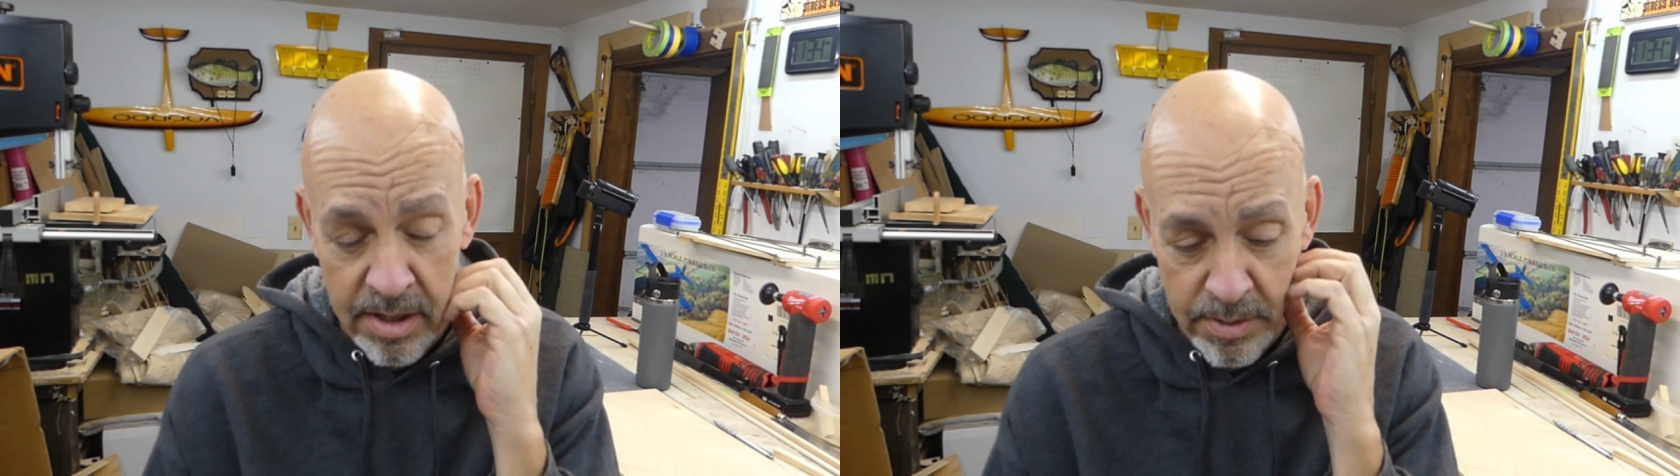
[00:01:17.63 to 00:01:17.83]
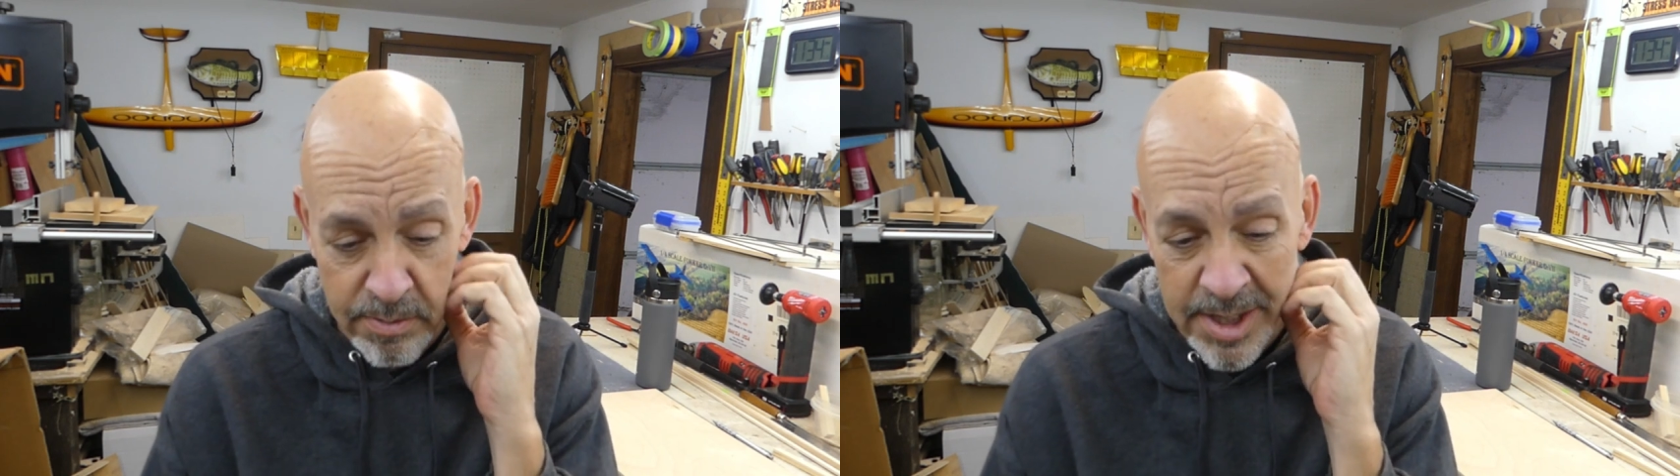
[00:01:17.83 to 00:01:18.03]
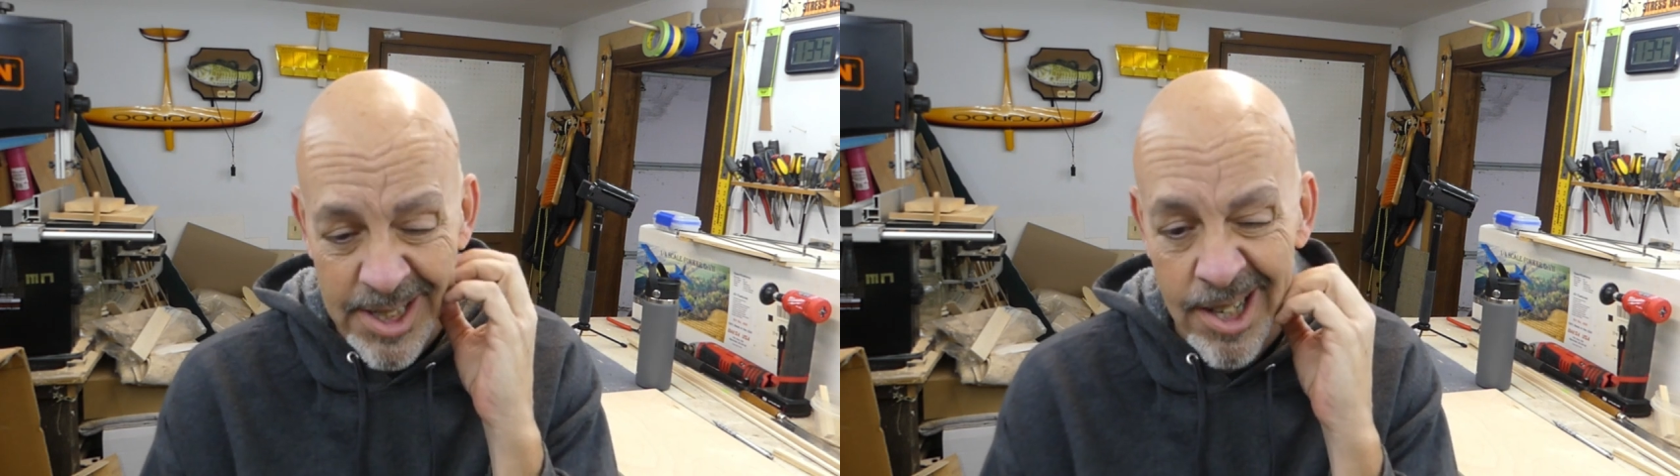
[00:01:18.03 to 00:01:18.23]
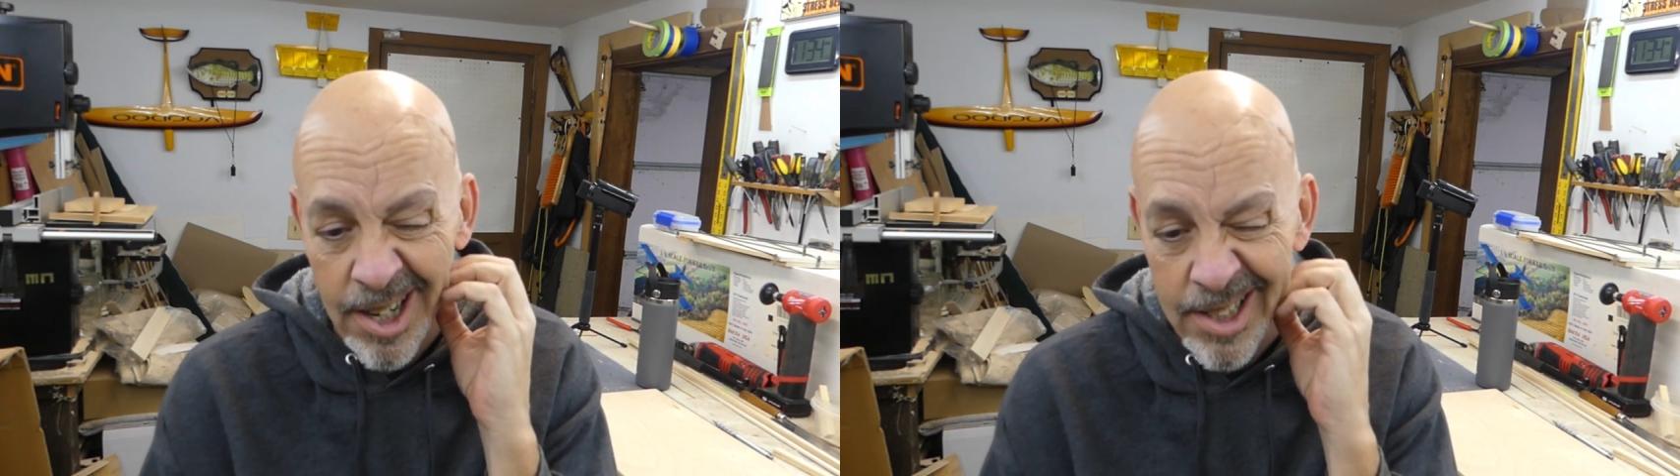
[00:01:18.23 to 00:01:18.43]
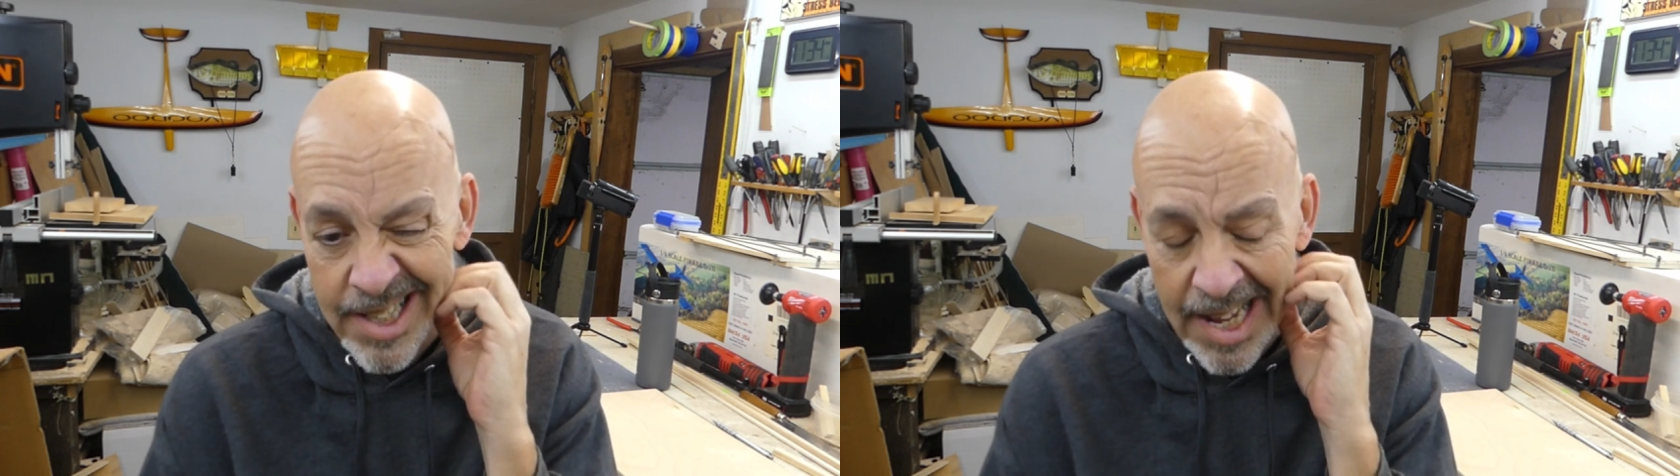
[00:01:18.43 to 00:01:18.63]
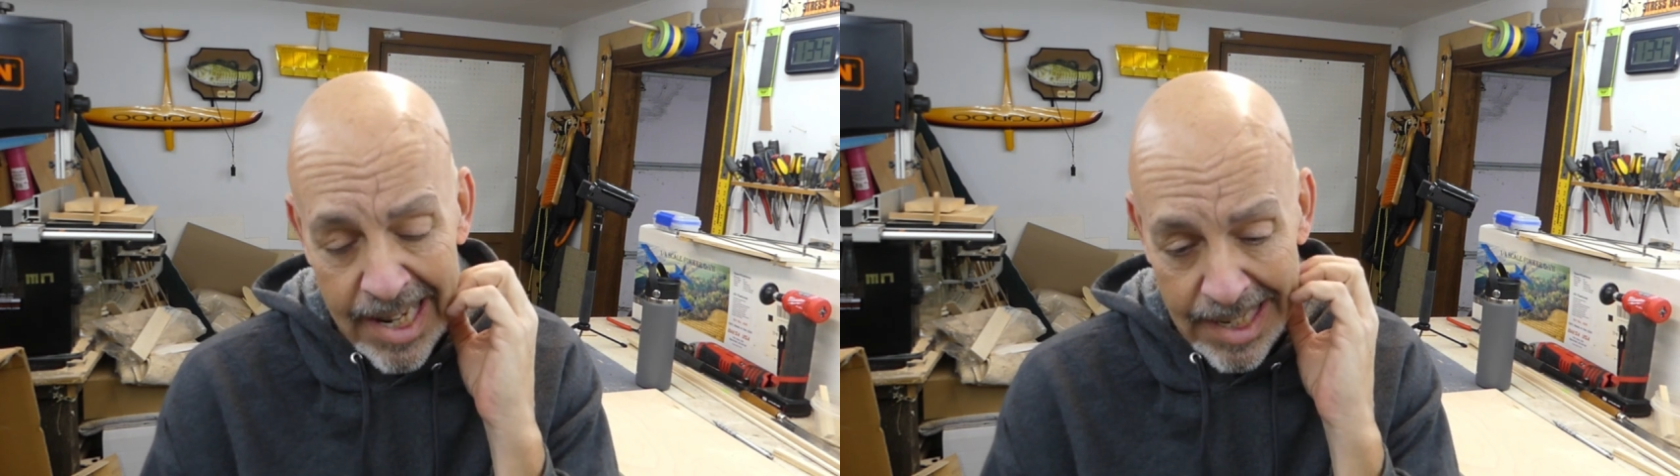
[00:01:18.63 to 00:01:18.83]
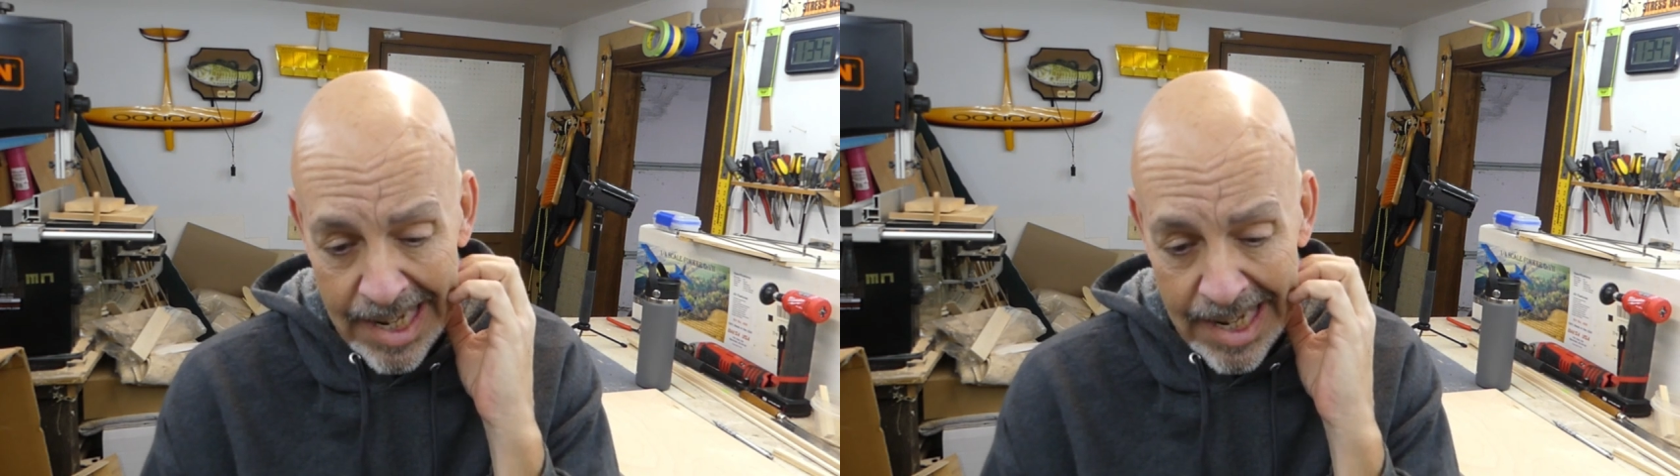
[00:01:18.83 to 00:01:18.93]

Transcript: to rear her ugly head